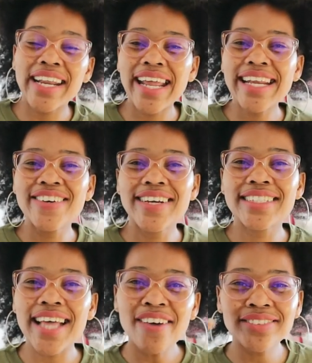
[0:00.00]
but
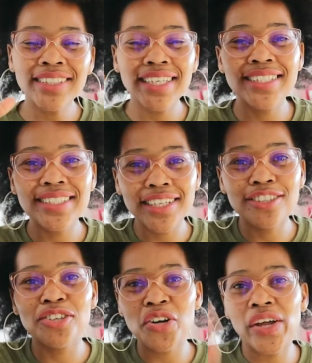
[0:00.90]
anyways after that she
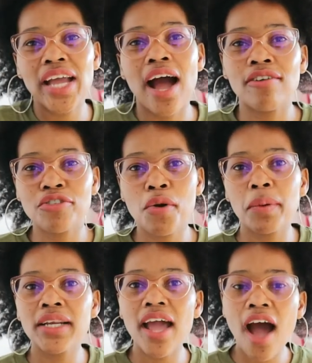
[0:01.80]
started to grow her afro
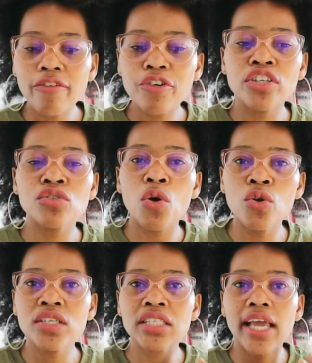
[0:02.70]
but her afro is
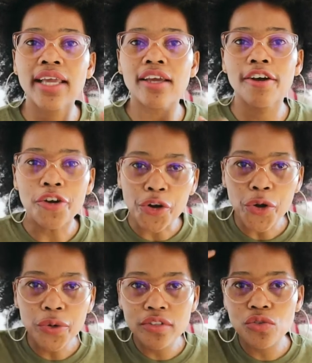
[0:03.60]
always like
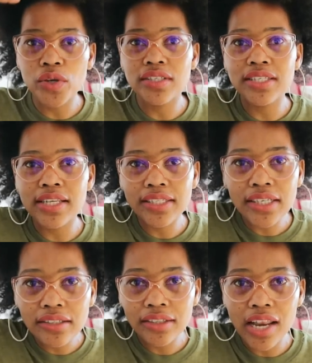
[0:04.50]
grows to a
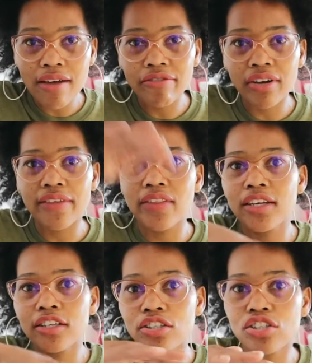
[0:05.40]
certain level and
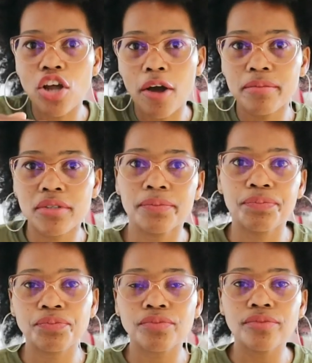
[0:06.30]
then it stops
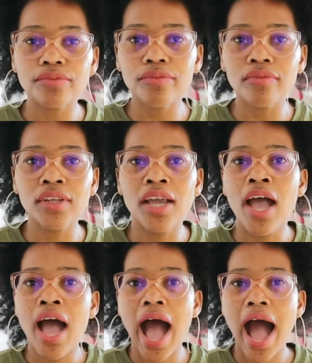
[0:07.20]

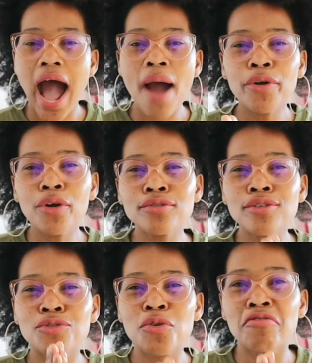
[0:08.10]
i'm gonna
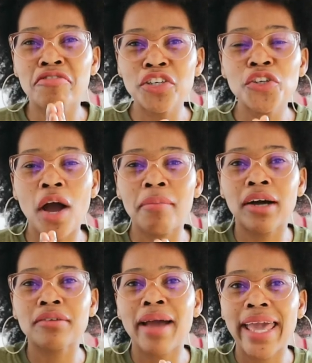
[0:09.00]
also do a video
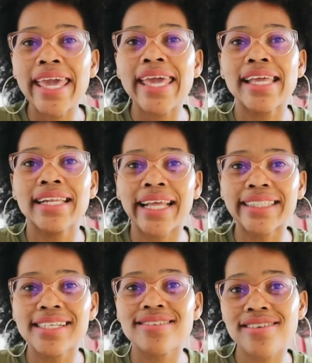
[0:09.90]
about my hair
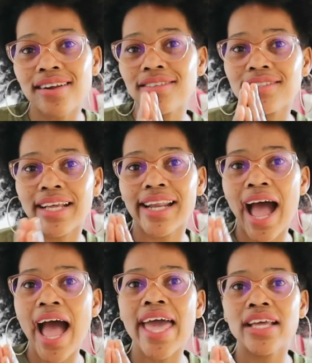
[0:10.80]
like the struggles that
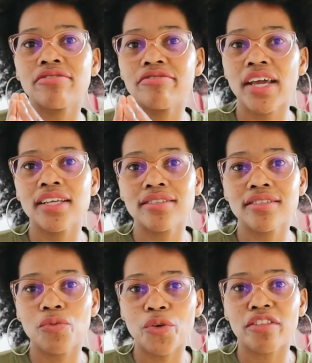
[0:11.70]
i had
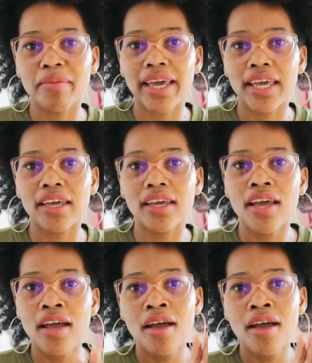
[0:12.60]
faced with my hair